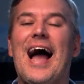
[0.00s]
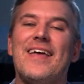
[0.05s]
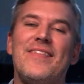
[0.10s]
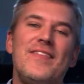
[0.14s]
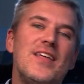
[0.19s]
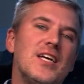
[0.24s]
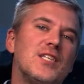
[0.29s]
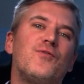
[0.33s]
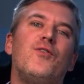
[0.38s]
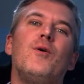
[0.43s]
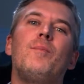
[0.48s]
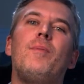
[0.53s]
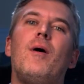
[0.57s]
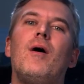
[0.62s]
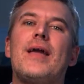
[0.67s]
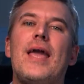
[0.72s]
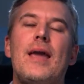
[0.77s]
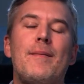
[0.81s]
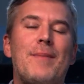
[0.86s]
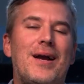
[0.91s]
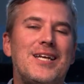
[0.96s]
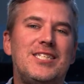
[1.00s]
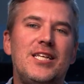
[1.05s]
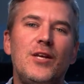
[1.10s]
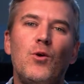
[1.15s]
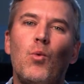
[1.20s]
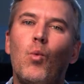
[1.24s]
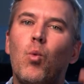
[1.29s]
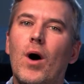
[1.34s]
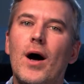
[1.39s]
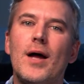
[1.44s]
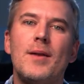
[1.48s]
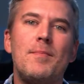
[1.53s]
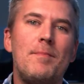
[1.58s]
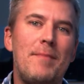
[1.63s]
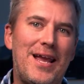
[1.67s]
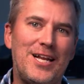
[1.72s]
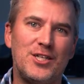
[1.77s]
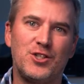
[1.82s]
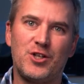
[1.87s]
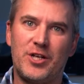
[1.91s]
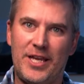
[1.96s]
In this football game, I see one
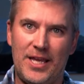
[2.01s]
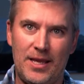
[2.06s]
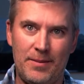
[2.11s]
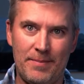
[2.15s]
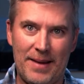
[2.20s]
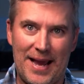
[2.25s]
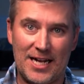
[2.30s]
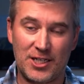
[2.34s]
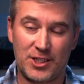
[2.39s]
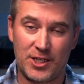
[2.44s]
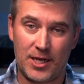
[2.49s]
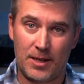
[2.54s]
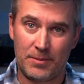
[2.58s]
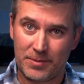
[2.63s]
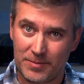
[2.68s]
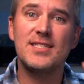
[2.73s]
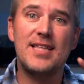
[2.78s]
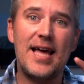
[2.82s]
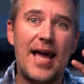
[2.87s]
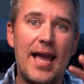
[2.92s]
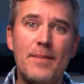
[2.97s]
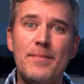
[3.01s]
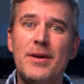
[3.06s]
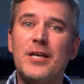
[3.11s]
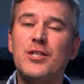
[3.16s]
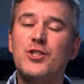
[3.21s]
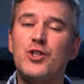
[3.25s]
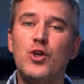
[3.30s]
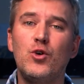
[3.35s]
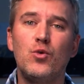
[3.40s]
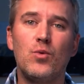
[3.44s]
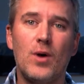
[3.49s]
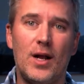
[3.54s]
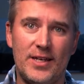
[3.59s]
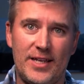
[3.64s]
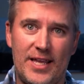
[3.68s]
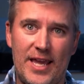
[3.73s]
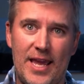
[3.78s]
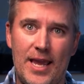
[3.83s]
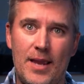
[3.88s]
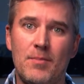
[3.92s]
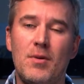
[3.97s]
major key matchup: the MSU
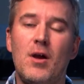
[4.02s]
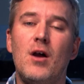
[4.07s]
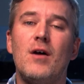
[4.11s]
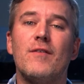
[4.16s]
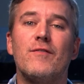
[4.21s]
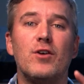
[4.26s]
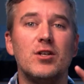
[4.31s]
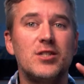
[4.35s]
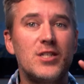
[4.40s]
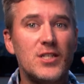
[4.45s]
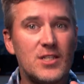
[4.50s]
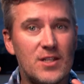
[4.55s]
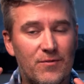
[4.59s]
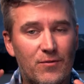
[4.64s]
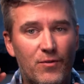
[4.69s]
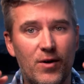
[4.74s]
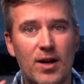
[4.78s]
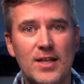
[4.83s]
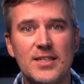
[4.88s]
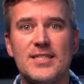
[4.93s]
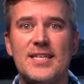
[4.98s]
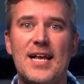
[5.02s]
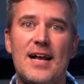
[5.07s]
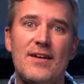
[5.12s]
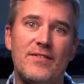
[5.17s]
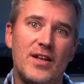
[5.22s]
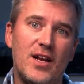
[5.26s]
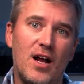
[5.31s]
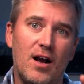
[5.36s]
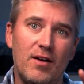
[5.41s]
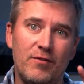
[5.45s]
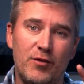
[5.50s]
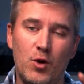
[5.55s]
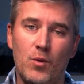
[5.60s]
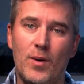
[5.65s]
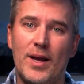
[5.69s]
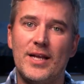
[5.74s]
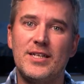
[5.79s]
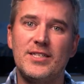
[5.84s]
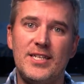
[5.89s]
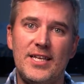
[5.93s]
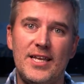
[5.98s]
run game versus the front 7 of
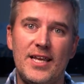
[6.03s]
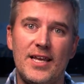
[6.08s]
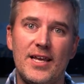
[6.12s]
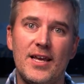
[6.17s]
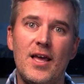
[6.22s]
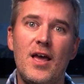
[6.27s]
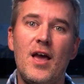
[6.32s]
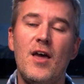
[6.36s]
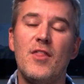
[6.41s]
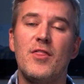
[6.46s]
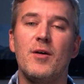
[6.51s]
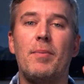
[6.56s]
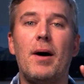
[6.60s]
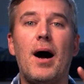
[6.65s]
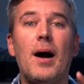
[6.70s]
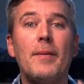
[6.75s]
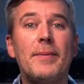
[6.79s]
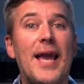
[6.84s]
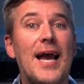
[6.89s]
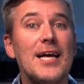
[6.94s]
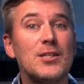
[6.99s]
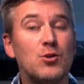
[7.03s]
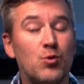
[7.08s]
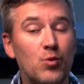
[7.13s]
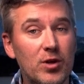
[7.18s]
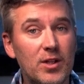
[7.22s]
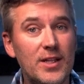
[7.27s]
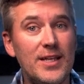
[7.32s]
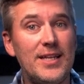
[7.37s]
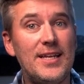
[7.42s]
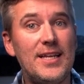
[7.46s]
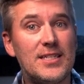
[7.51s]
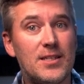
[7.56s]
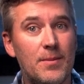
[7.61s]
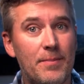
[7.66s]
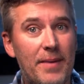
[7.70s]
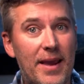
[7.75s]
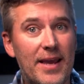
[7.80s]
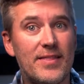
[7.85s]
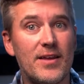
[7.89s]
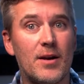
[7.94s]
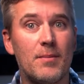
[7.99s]
UND. The Bobcats really need
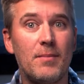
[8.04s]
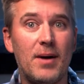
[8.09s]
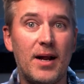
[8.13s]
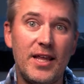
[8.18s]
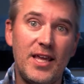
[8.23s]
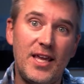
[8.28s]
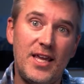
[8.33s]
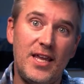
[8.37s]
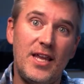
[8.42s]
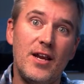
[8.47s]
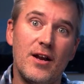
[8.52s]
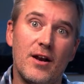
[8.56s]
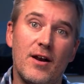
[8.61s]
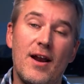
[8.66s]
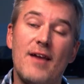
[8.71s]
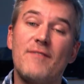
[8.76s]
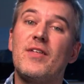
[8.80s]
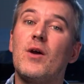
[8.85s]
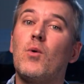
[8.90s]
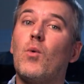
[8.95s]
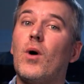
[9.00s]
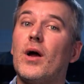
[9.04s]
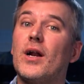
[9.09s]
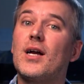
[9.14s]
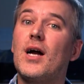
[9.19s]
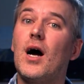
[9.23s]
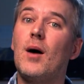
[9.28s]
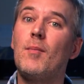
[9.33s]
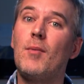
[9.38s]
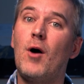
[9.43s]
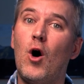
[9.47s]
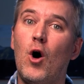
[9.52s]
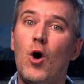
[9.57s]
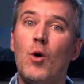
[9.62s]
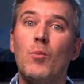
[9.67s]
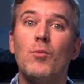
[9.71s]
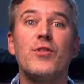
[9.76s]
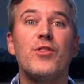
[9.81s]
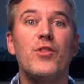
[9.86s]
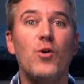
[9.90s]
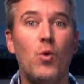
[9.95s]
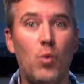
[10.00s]
to make their money here if they want to come
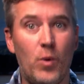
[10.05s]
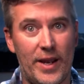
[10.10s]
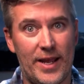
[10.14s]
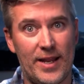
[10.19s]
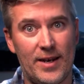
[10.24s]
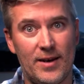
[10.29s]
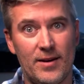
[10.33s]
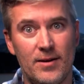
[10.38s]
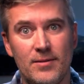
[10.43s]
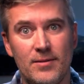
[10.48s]
home with the win.